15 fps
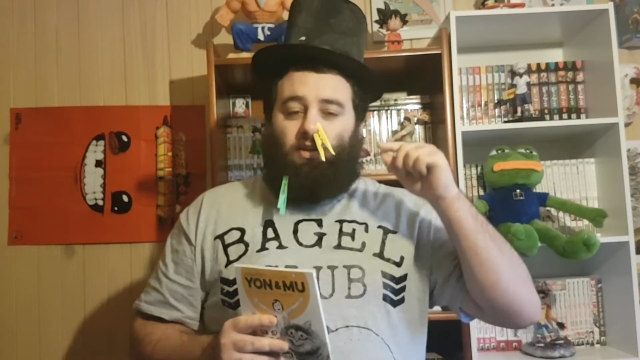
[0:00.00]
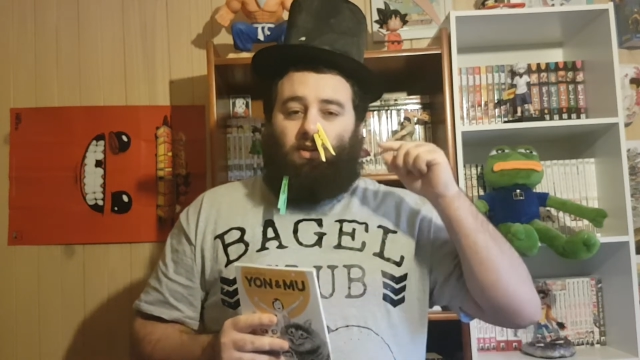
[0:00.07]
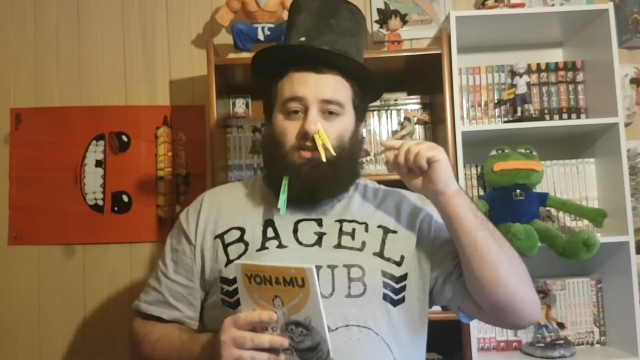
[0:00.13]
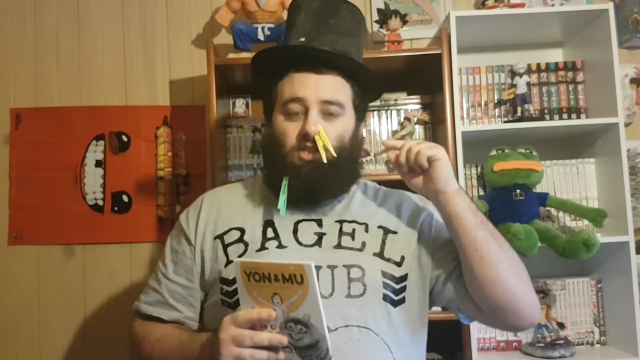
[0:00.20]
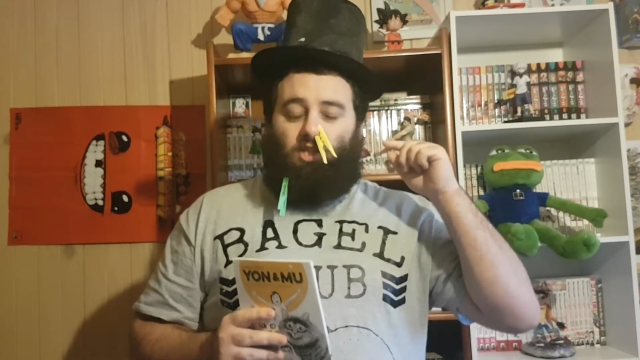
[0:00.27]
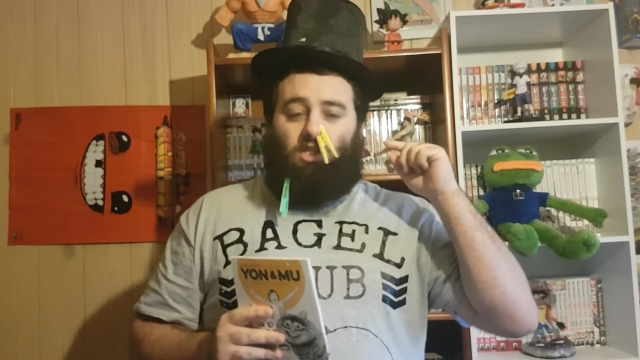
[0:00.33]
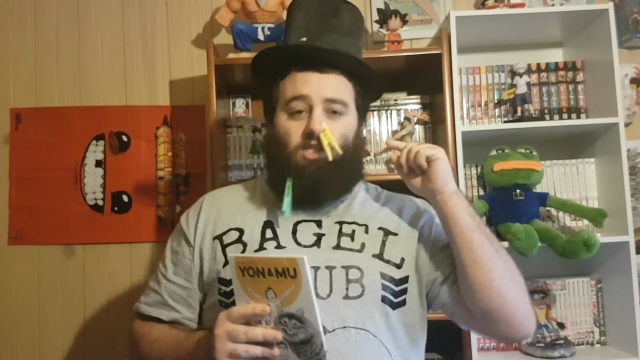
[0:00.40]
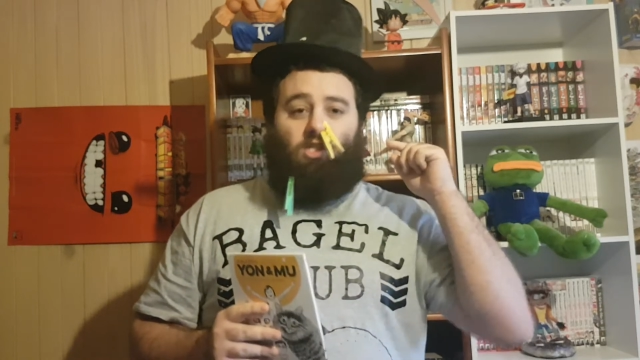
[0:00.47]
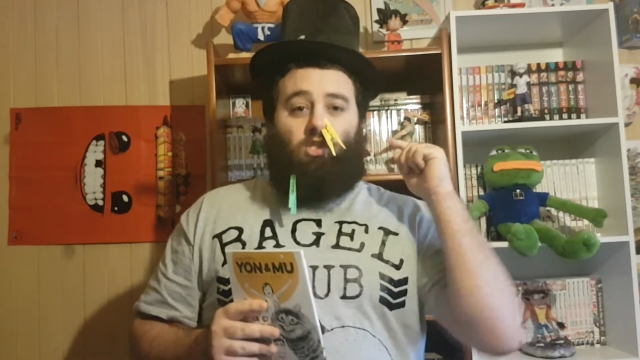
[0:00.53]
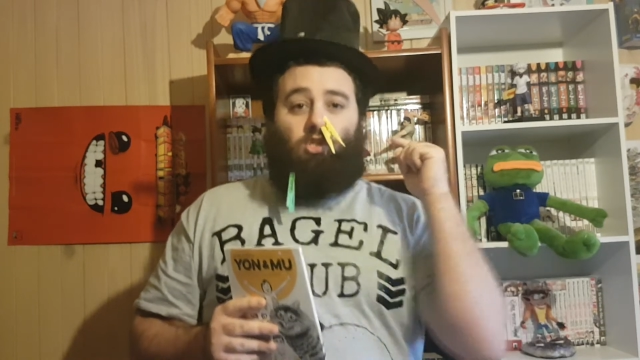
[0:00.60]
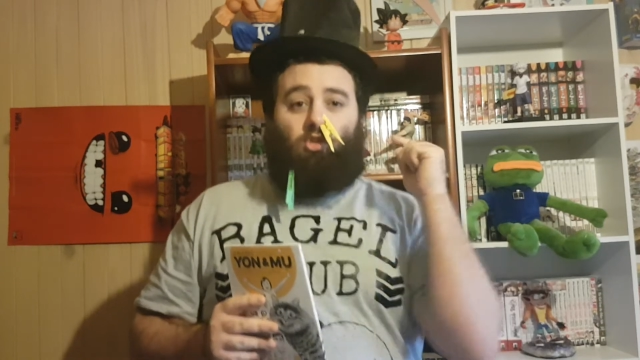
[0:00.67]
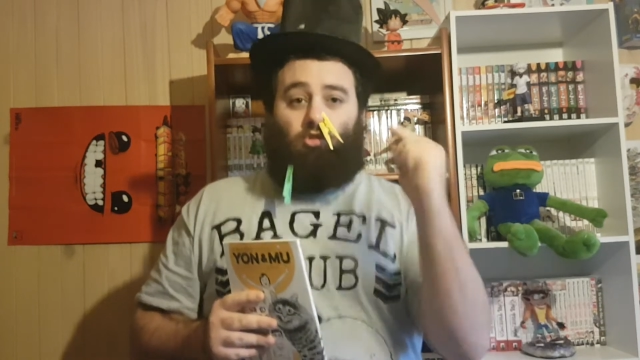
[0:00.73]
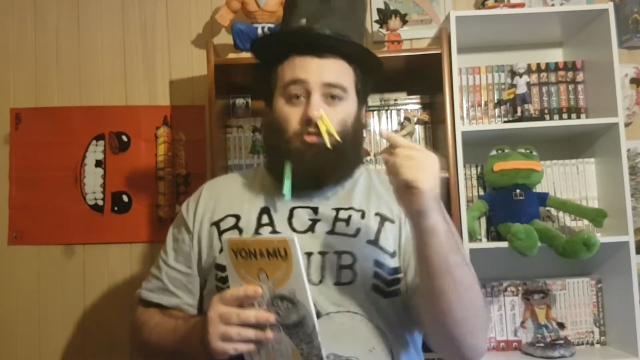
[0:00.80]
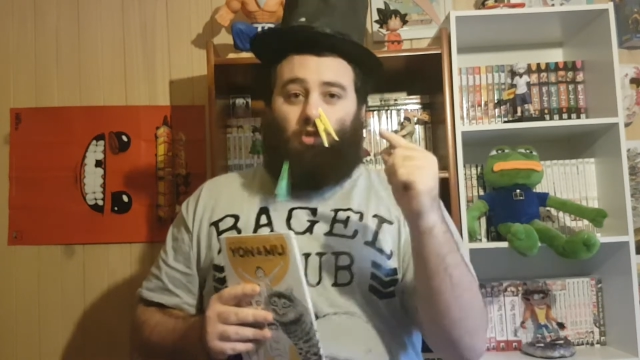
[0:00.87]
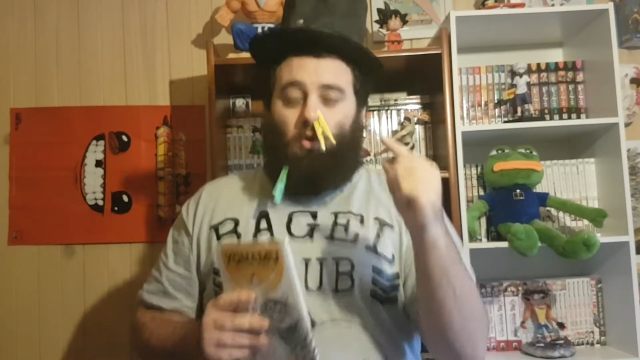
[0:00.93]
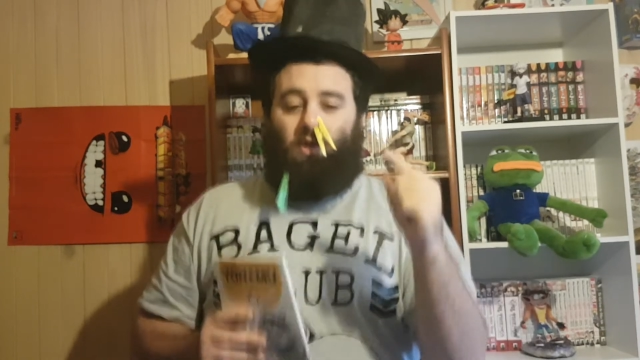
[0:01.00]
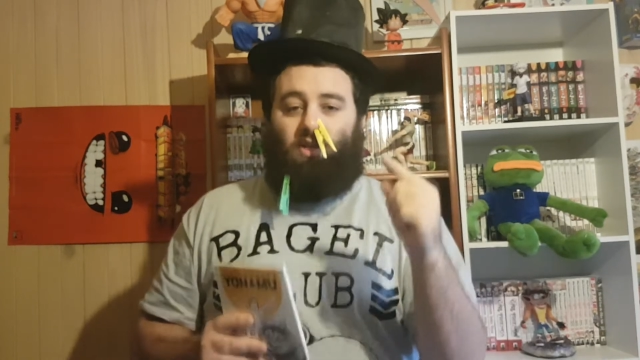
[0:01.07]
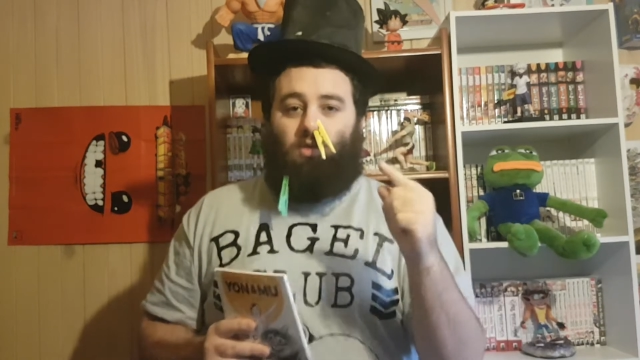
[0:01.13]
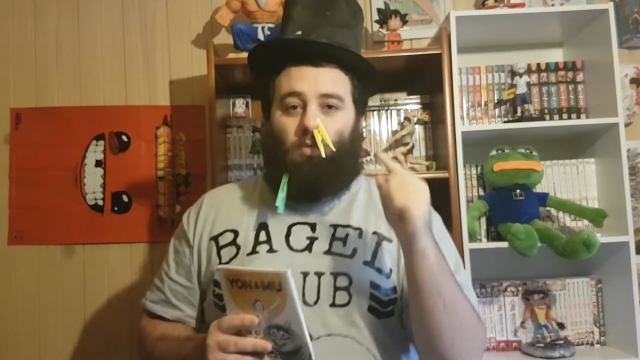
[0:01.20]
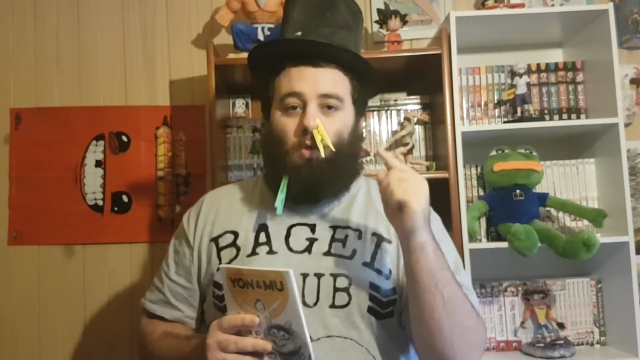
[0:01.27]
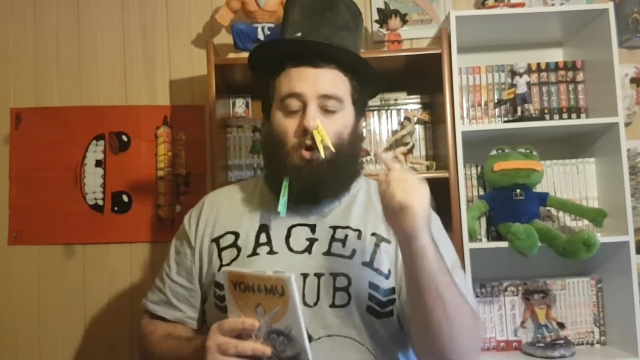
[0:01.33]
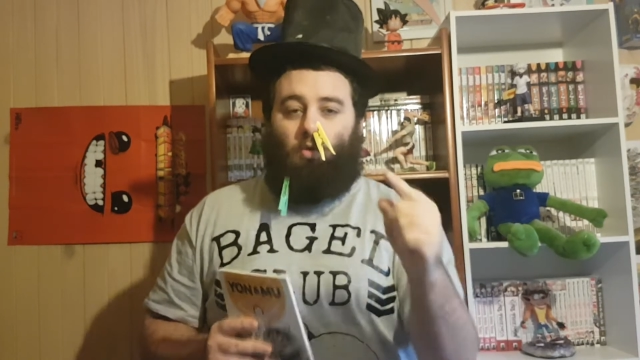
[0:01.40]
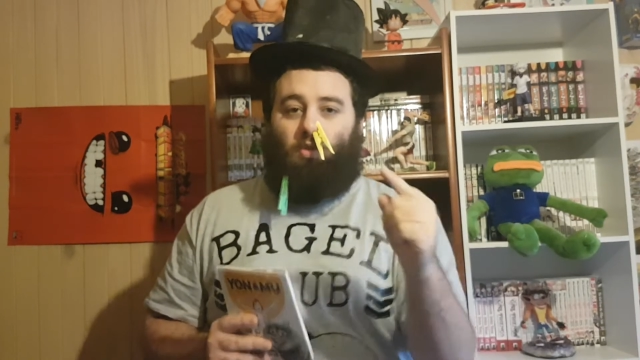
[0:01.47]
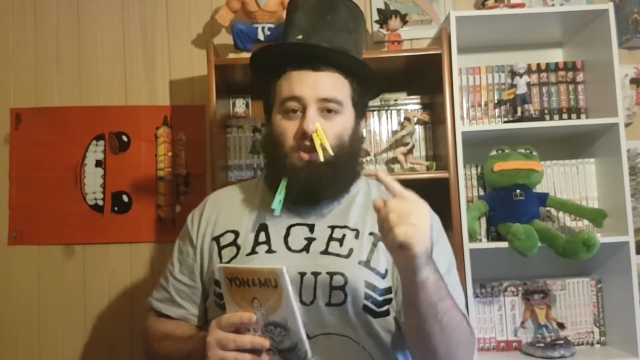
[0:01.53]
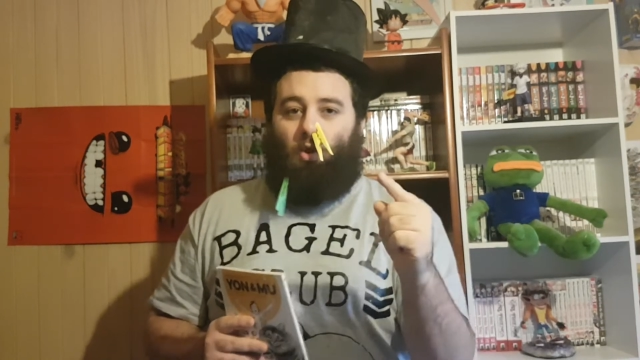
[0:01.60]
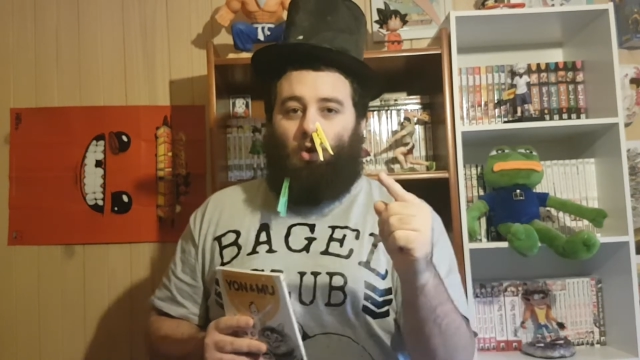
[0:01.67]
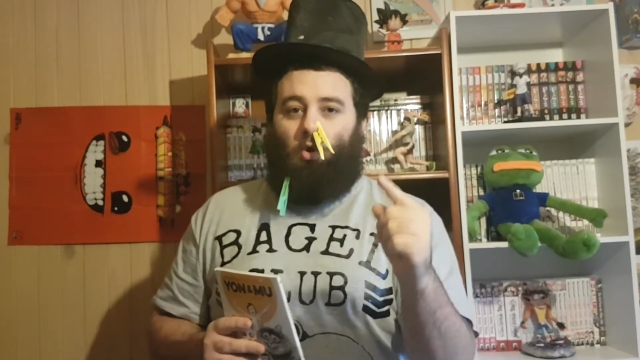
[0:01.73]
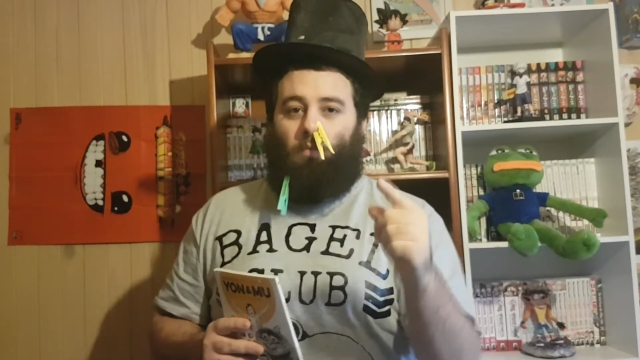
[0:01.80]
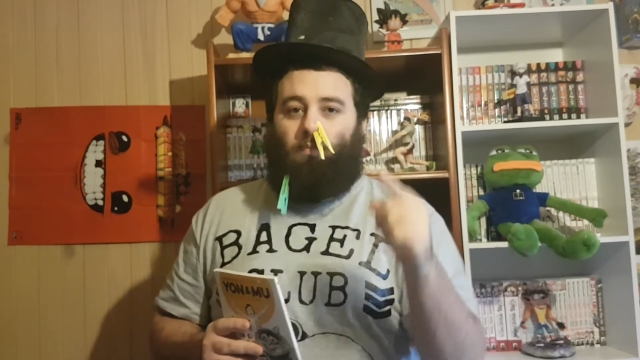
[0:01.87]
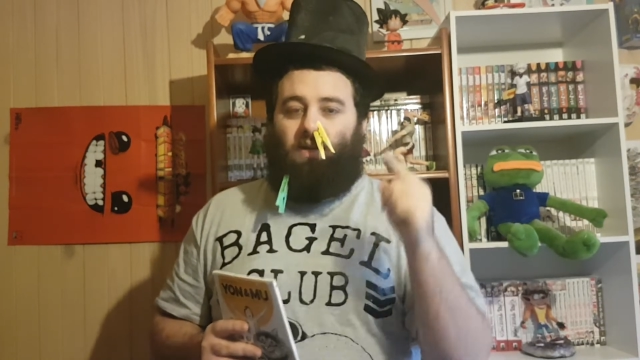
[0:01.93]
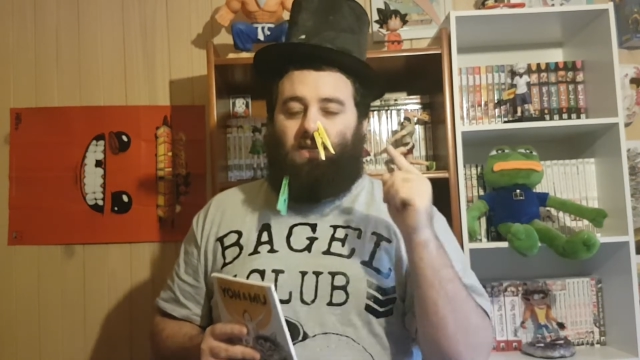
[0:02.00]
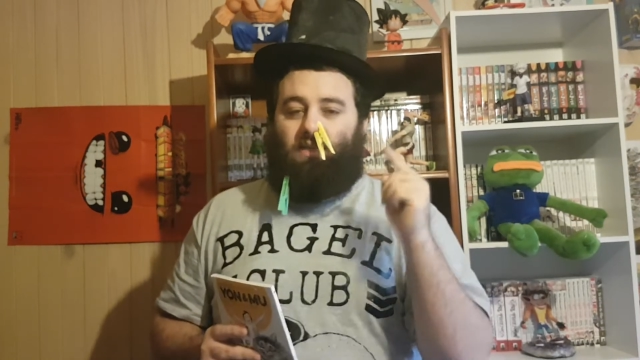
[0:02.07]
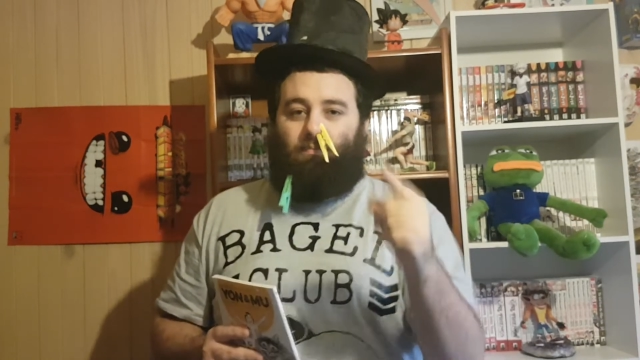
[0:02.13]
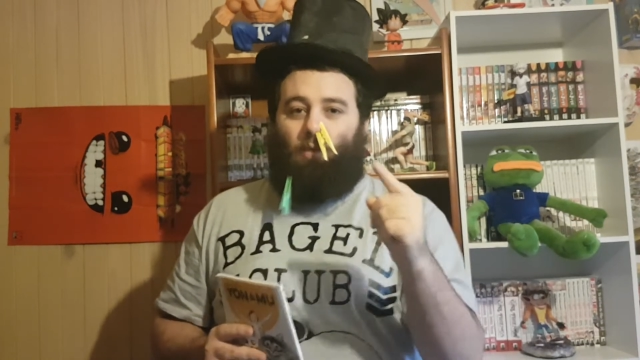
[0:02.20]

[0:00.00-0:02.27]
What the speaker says: just to screw it to all the normies,